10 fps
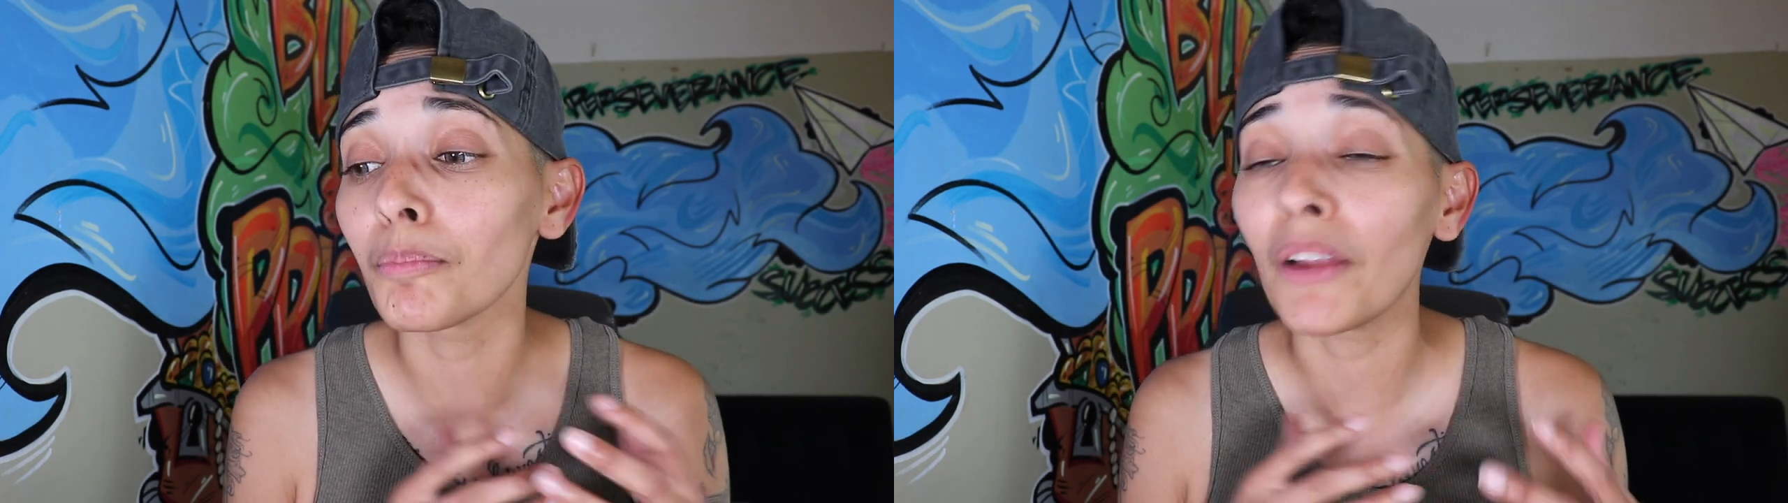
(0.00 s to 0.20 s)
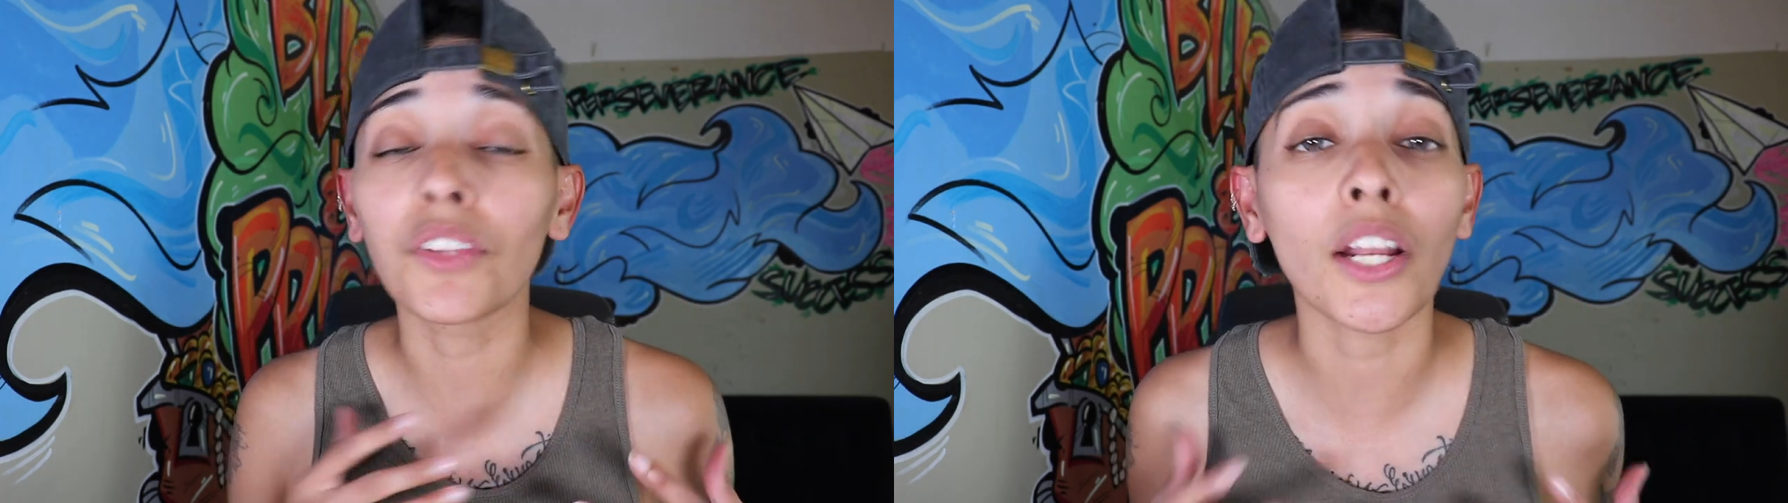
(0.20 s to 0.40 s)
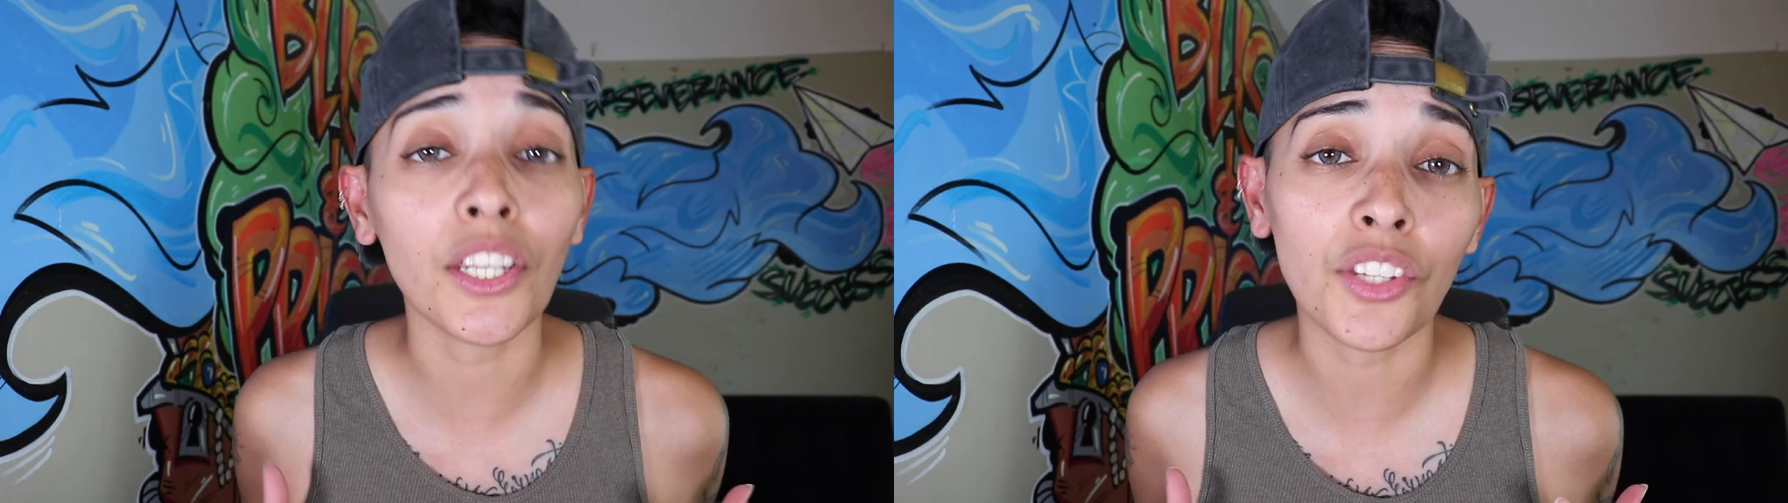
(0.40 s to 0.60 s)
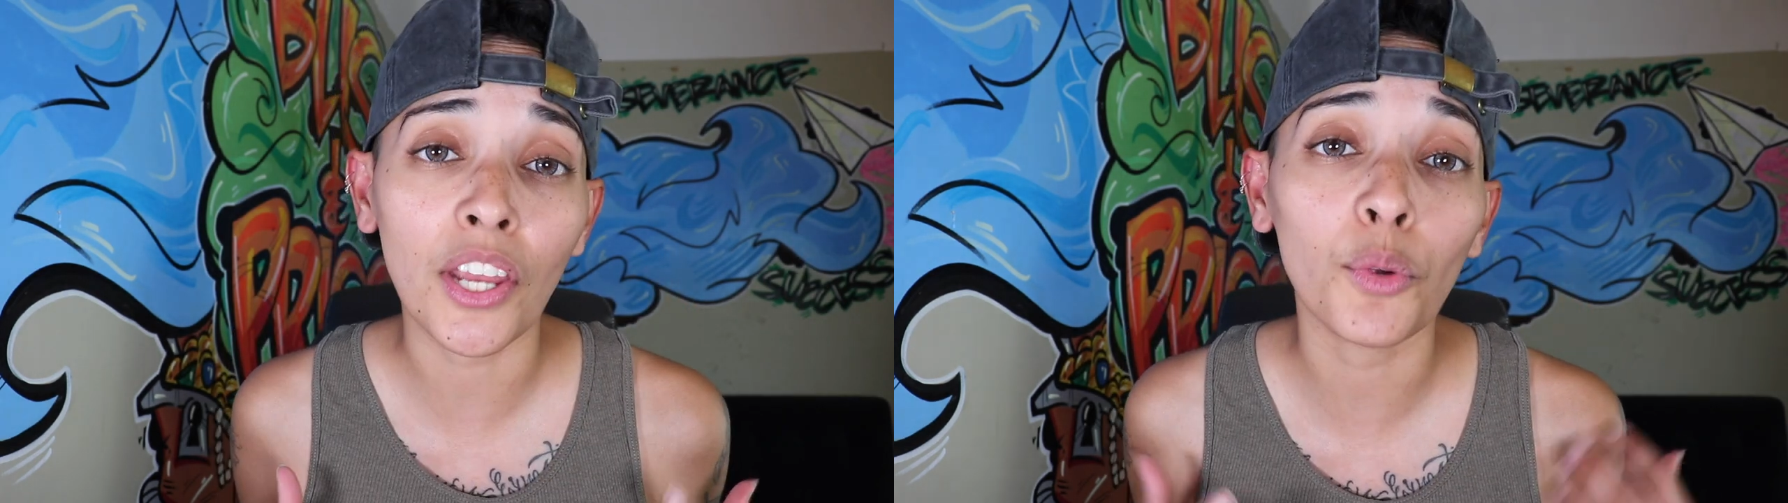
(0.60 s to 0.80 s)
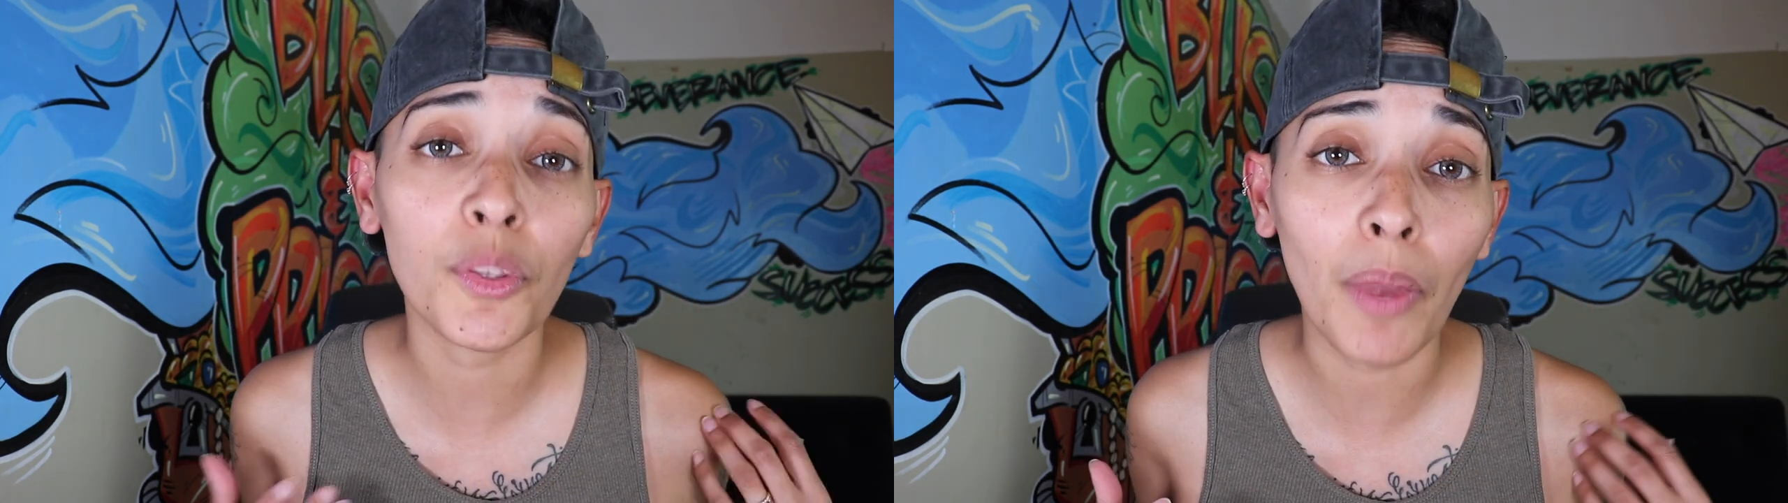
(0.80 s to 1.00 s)
my vlogging
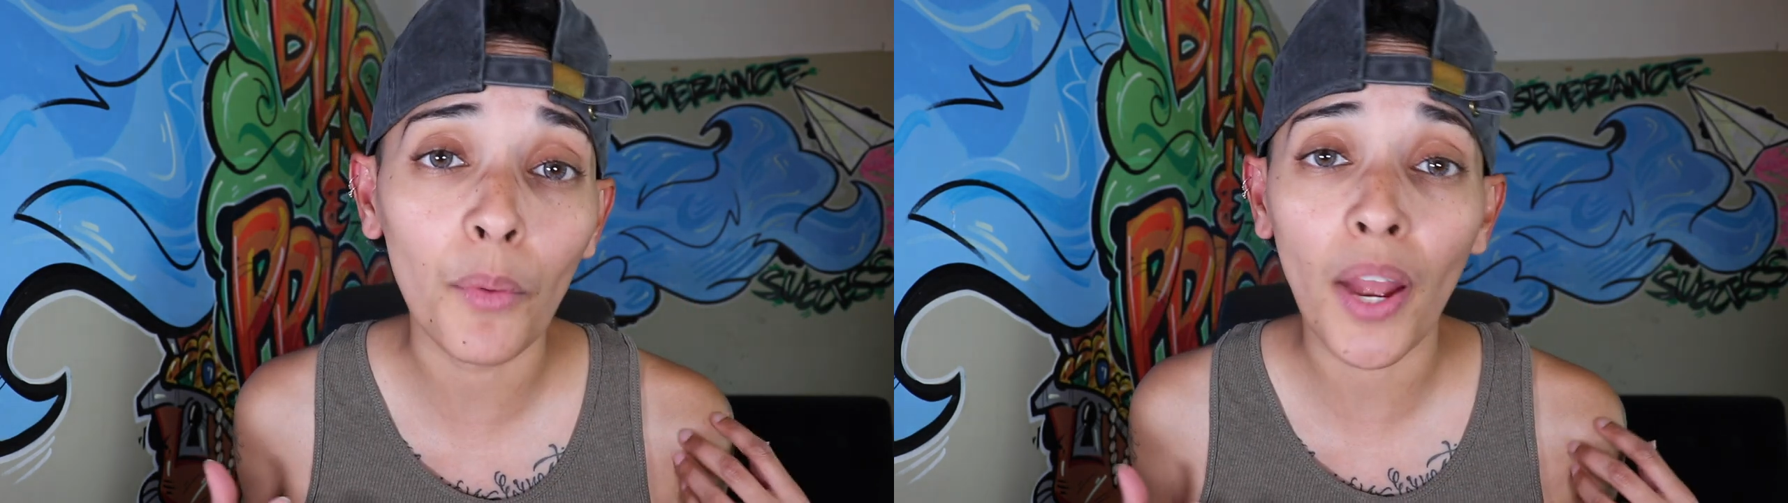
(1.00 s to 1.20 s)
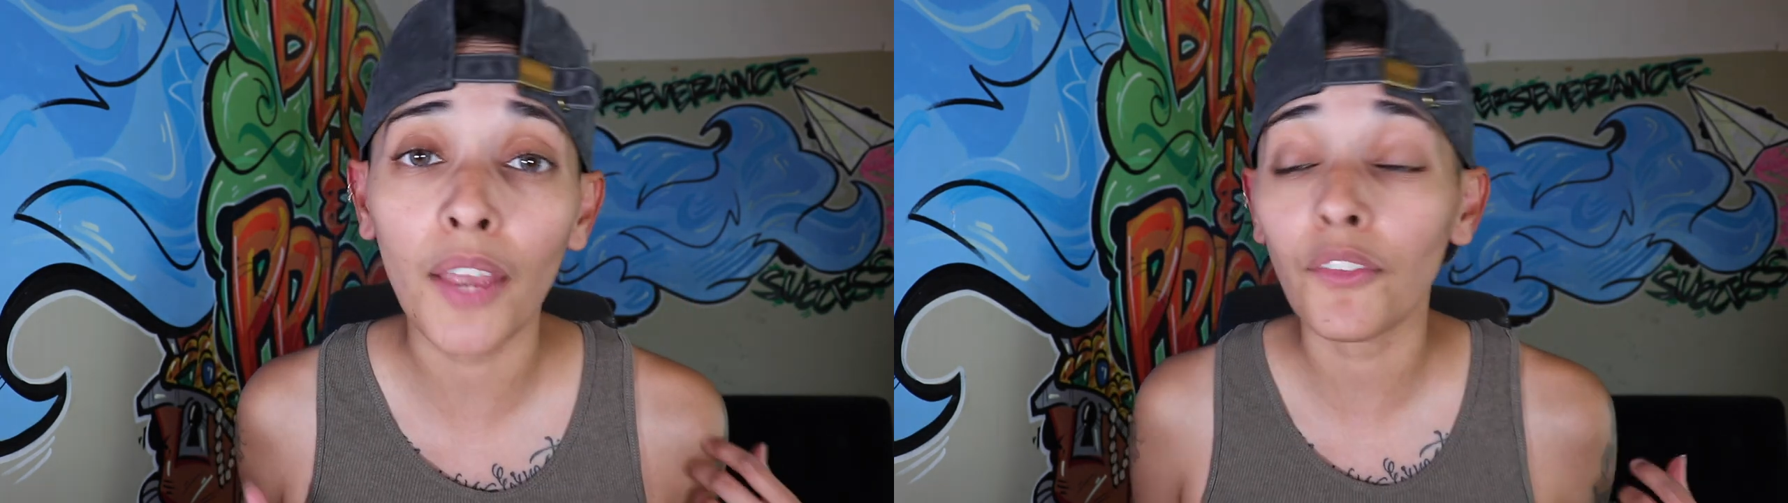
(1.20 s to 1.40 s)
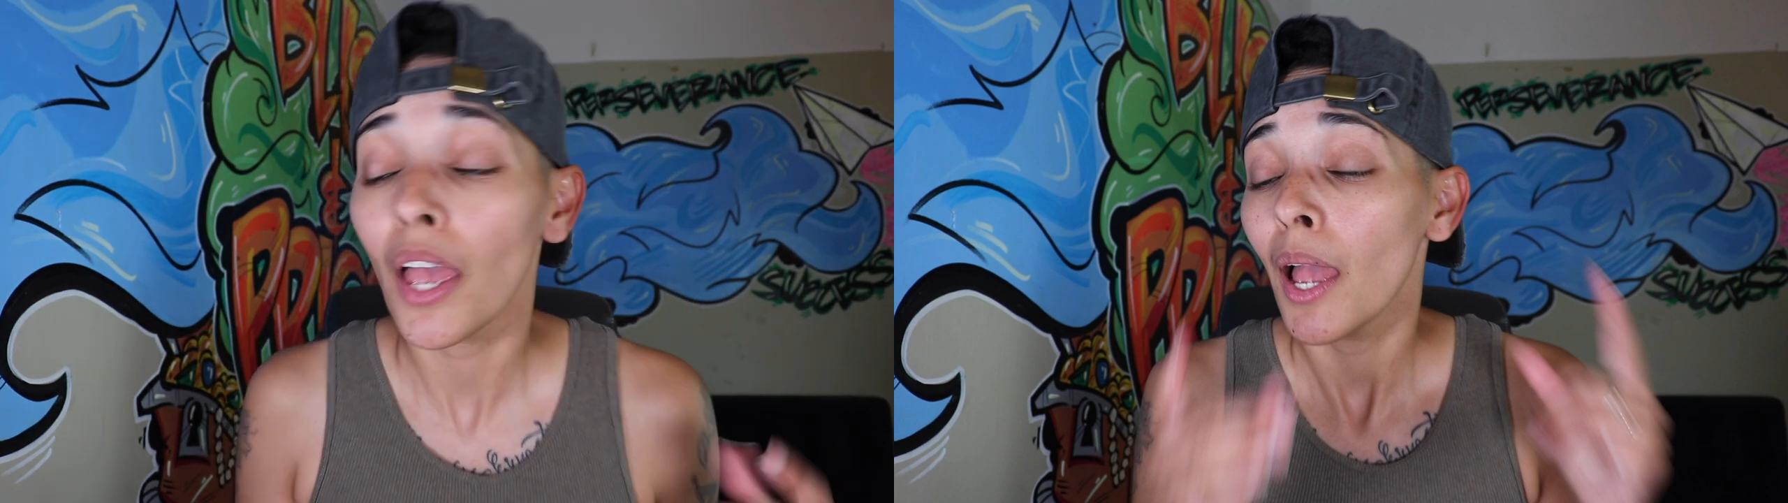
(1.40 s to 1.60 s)
channel with my wife.